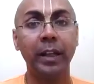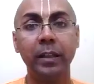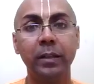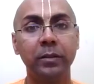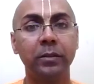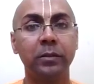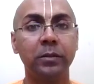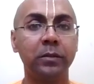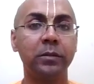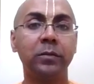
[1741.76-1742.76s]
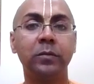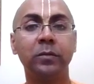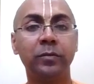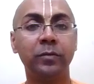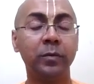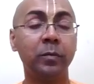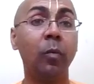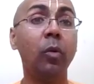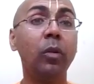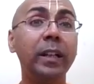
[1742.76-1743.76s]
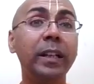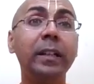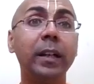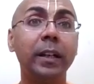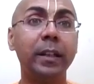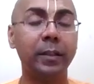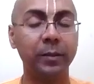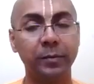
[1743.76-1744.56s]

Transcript: get more degraded